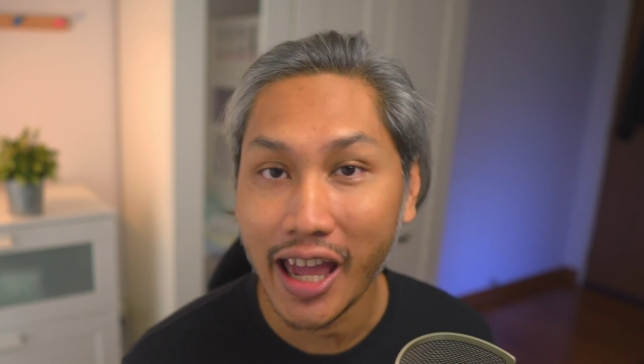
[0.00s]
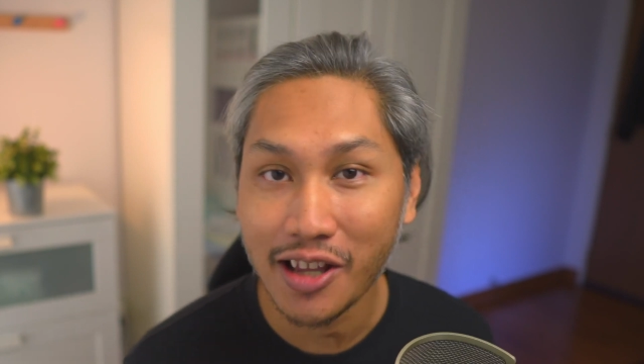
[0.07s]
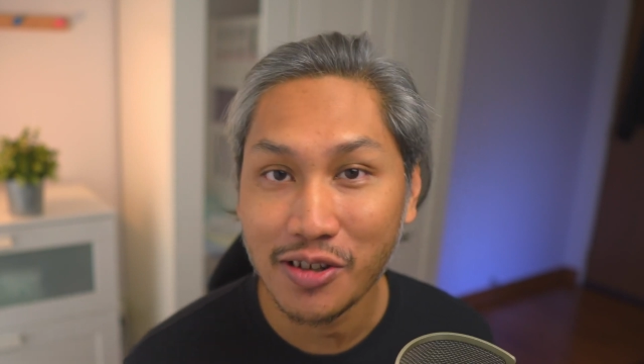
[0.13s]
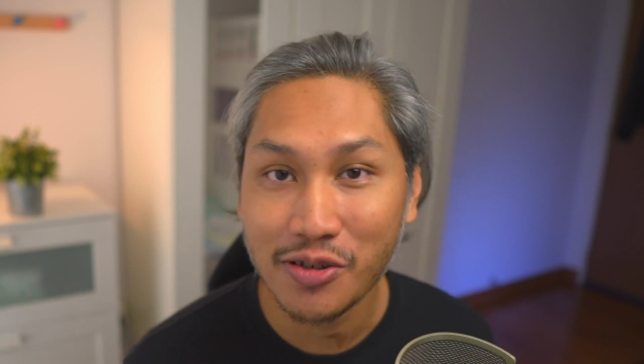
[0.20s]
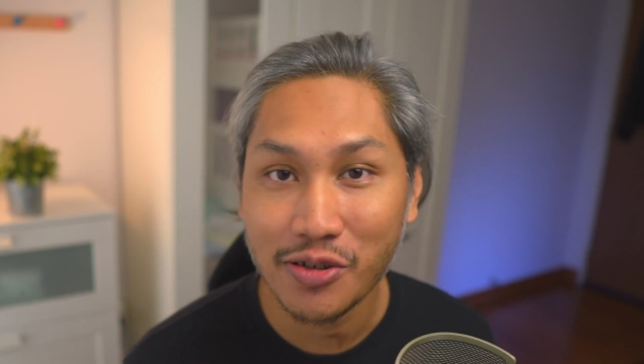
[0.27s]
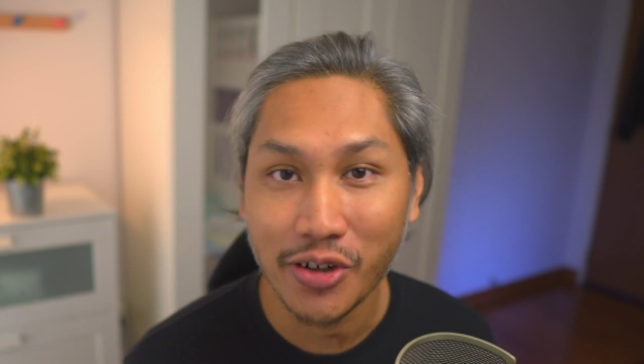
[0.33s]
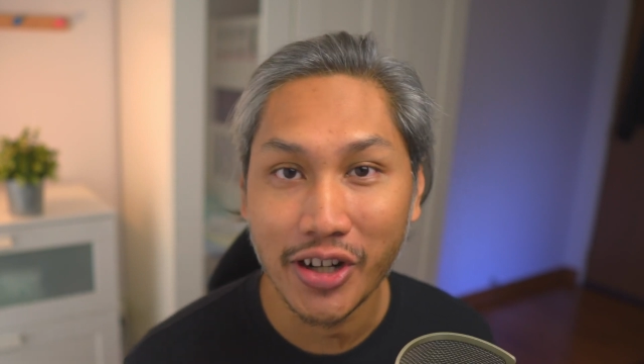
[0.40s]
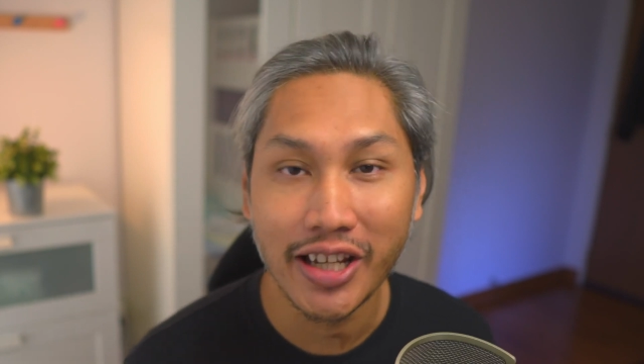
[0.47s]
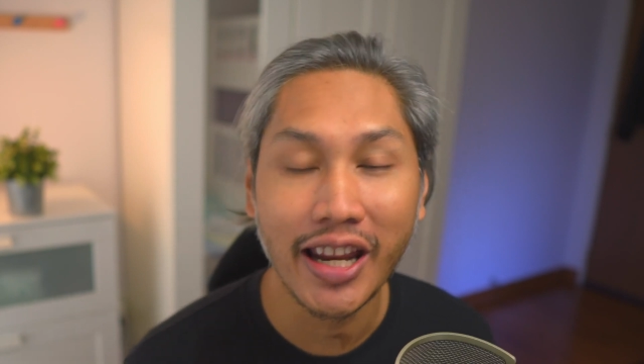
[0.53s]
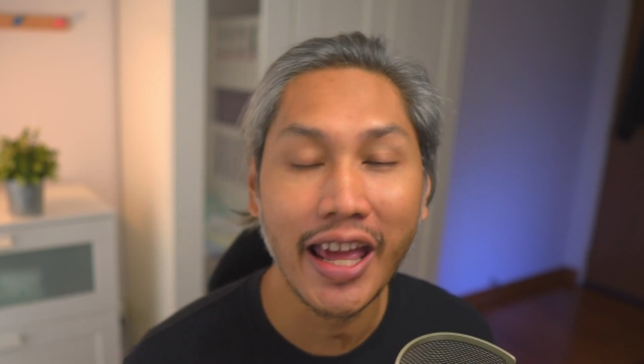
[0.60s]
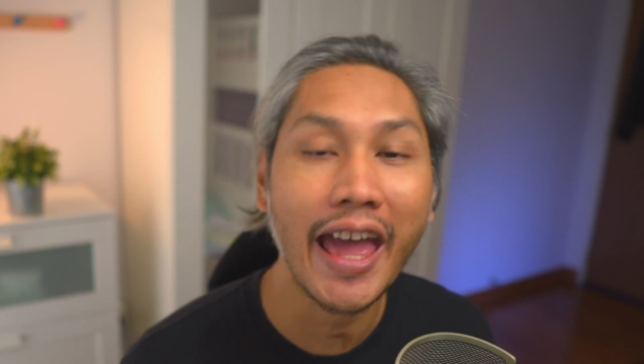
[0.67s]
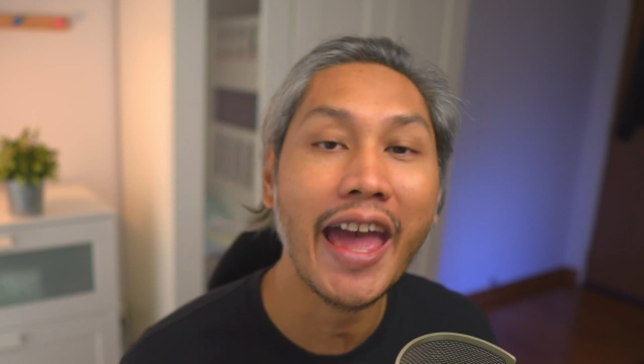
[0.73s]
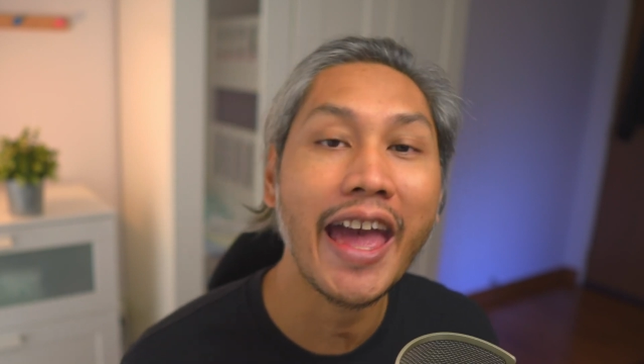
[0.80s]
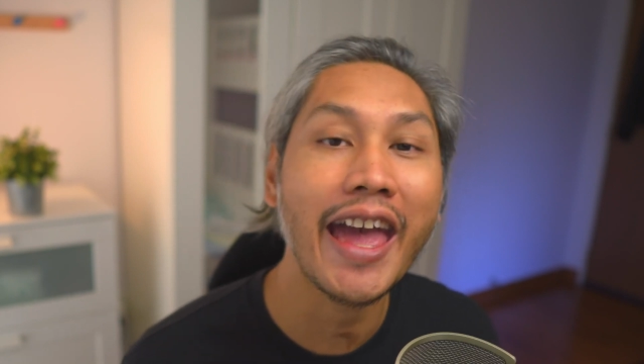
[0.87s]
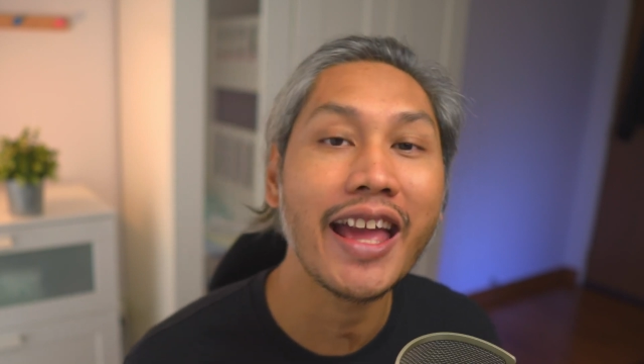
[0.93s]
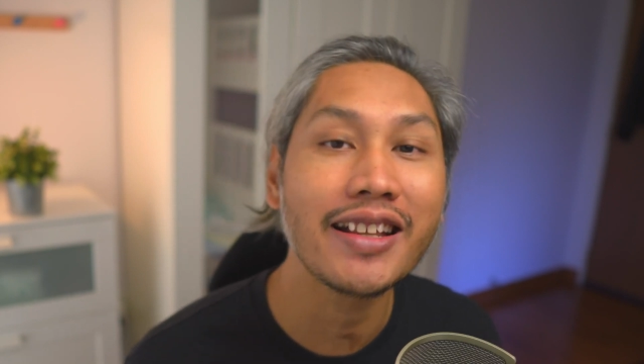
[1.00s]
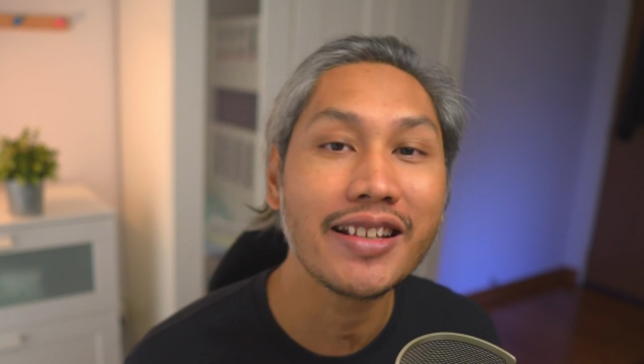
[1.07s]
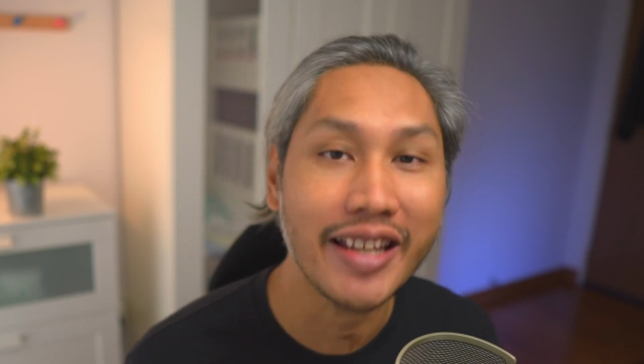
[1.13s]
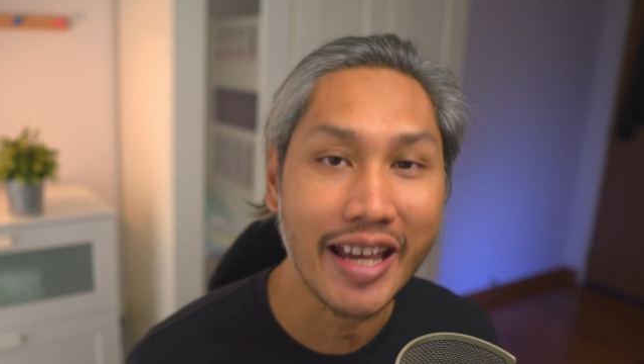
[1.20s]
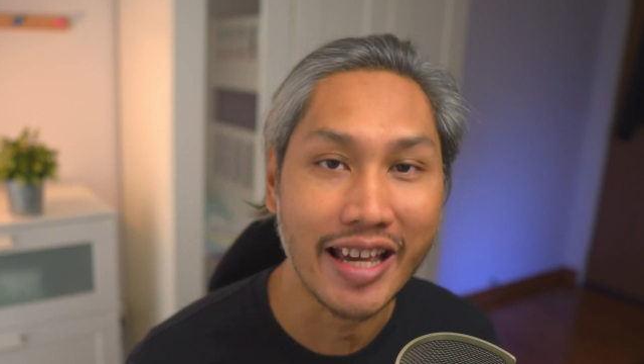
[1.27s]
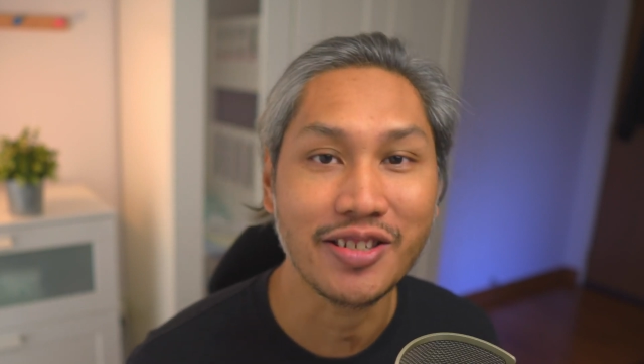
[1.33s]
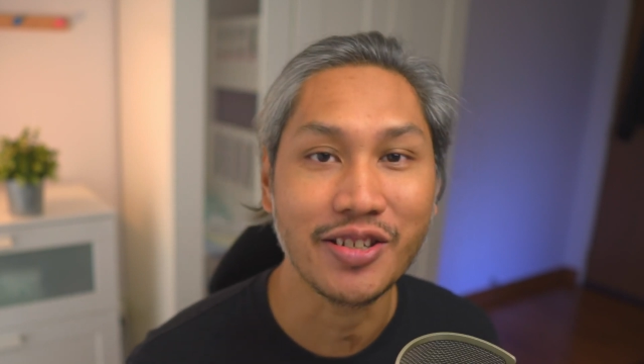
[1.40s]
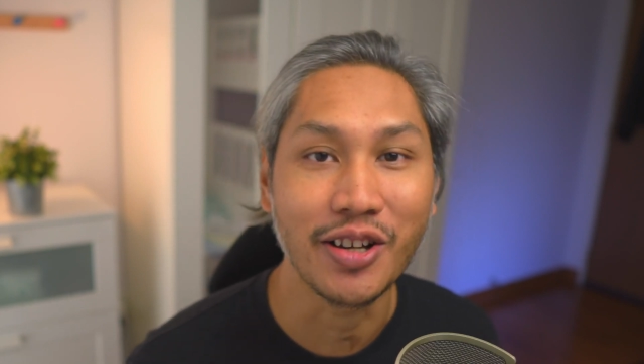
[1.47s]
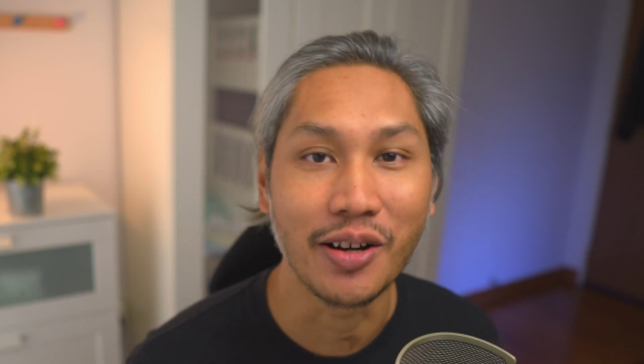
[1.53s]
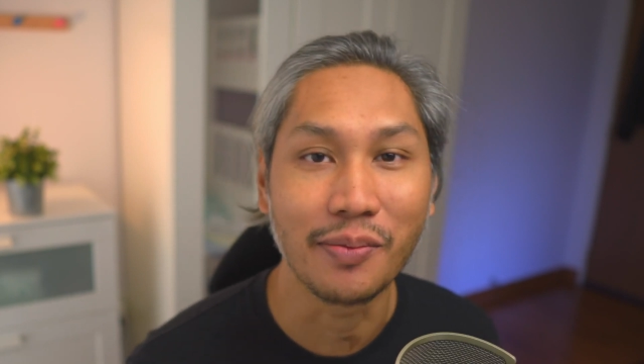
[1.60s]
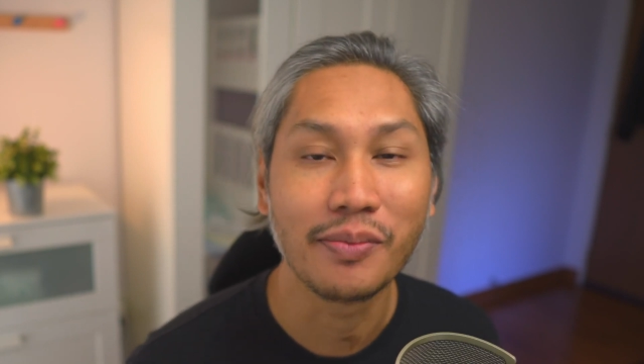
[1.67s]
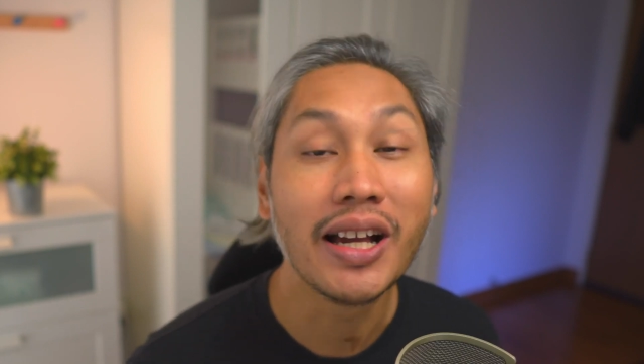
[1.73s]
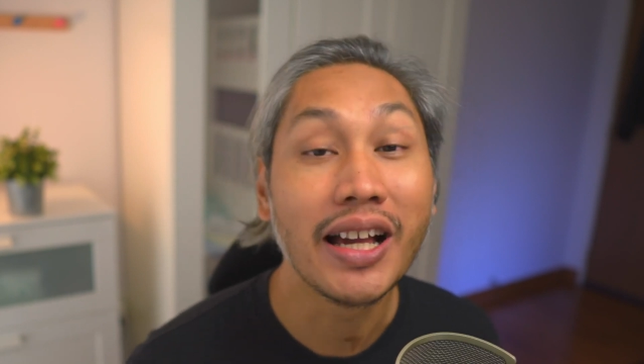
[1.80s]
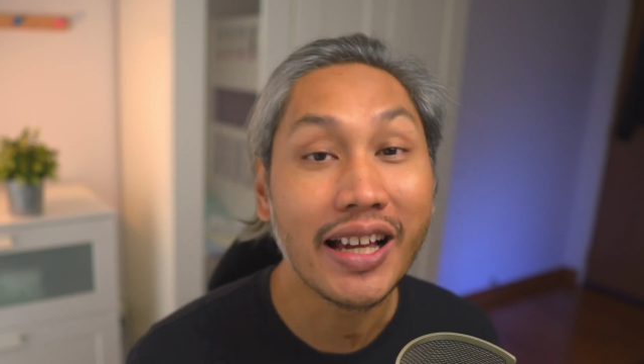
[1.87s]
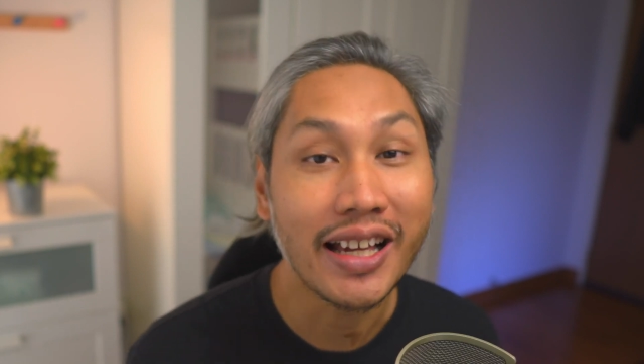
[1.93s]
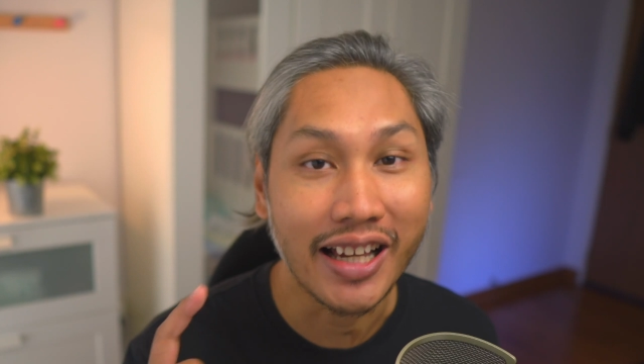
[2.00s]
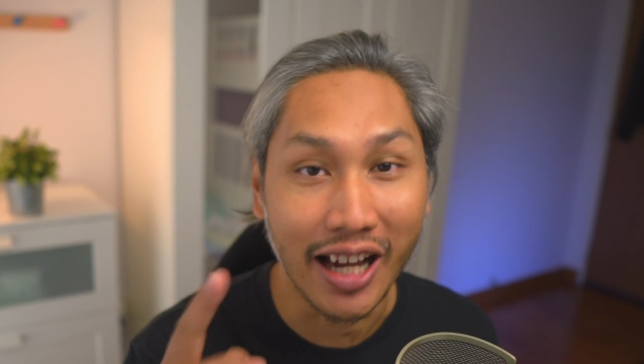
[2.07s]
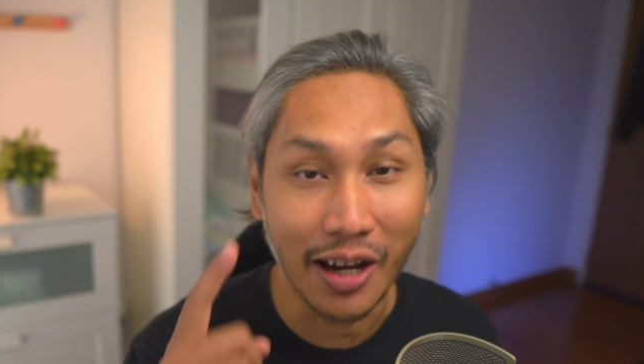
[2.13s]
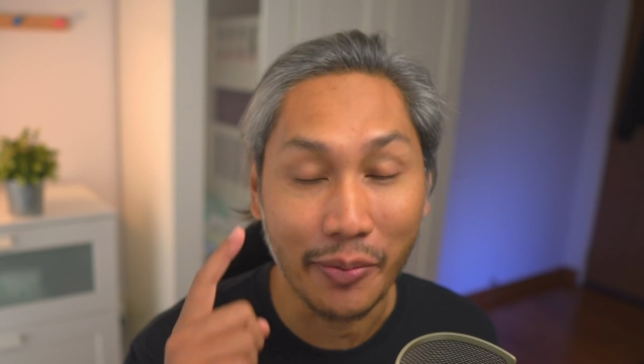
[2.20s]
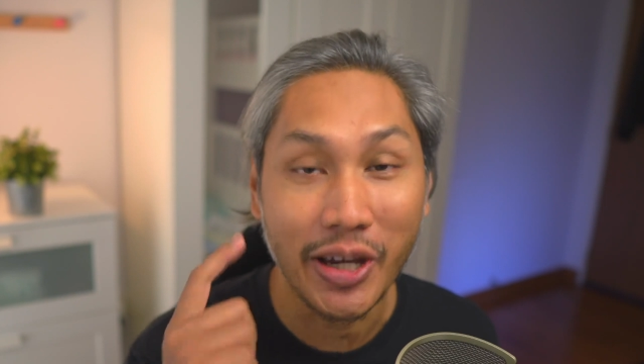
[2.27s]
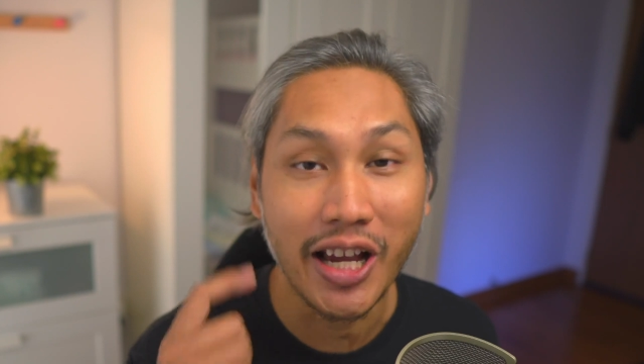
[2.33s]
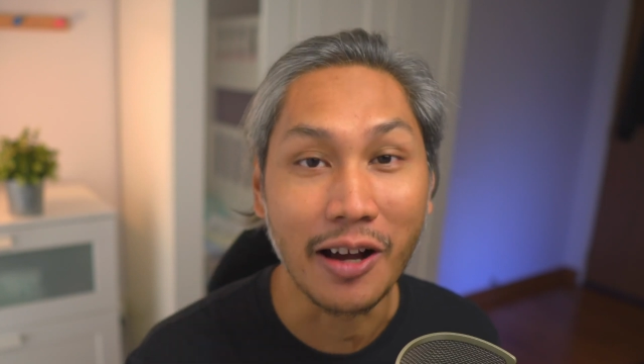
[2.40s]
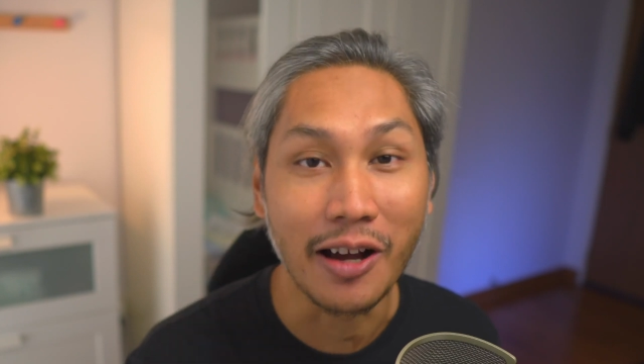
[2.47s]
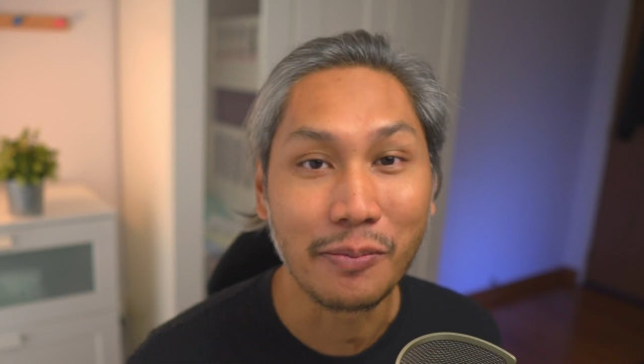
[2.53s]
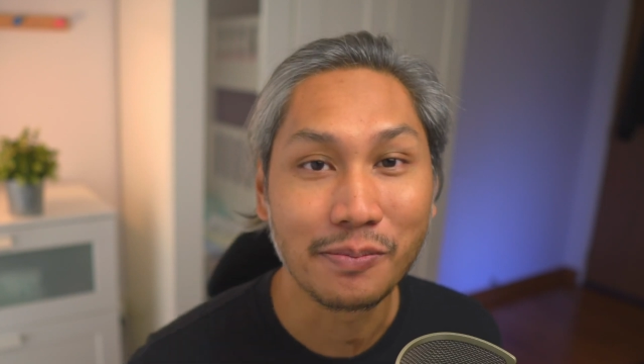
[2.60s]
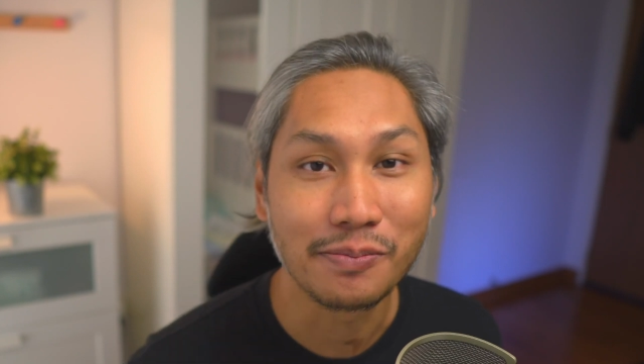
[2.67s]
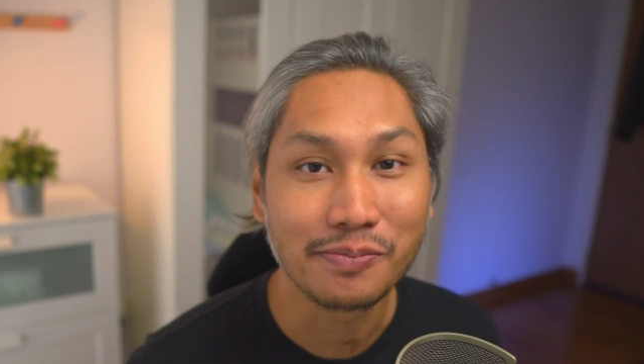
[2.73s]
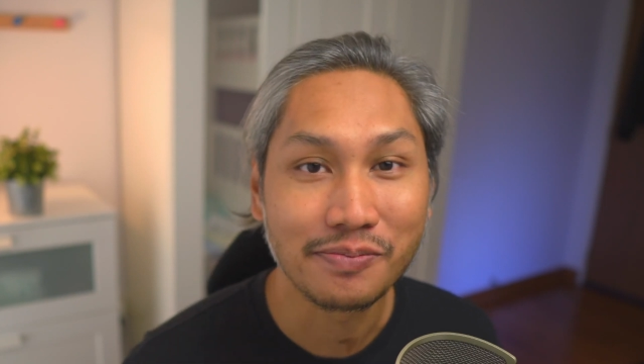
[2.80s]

Android and desktop. Coming up.